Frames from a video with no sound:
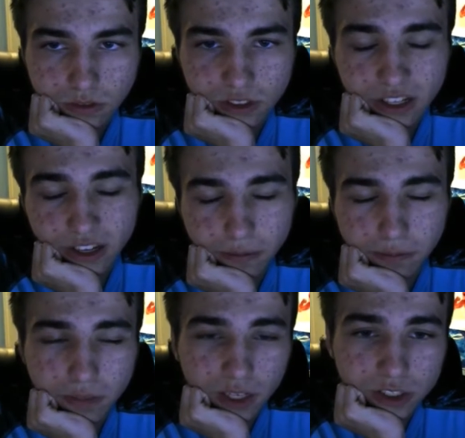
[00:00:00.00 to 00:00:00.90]
Damn,
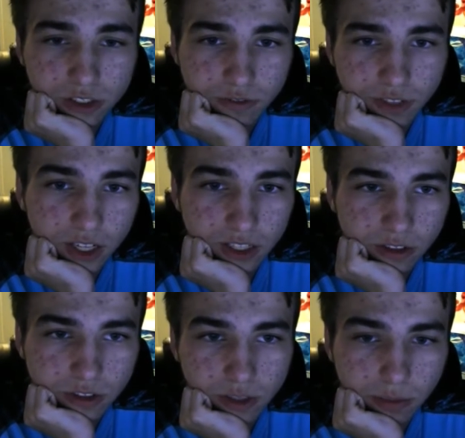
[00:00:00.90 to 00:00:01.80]
I should have not
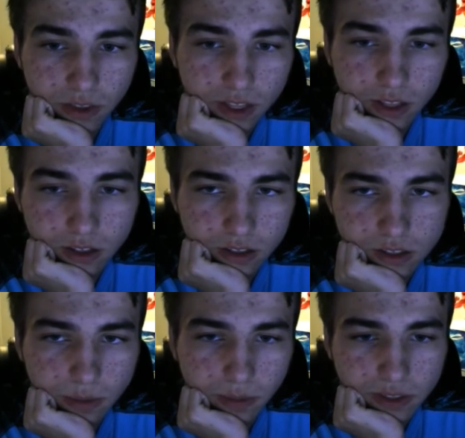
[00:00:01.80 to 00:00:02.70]
intercepted that because
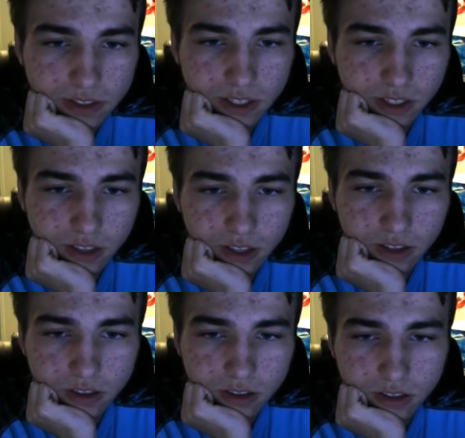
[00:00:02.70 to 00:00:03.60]
I'm about to take that.
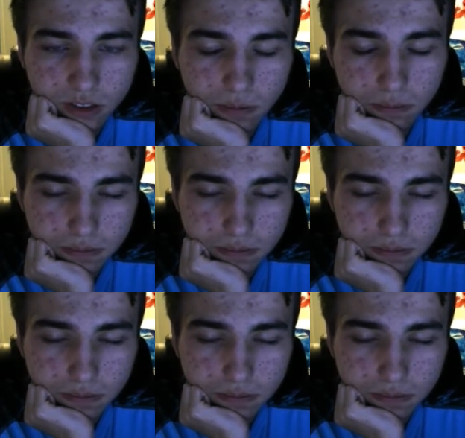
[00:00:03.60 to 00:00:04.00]
Yep.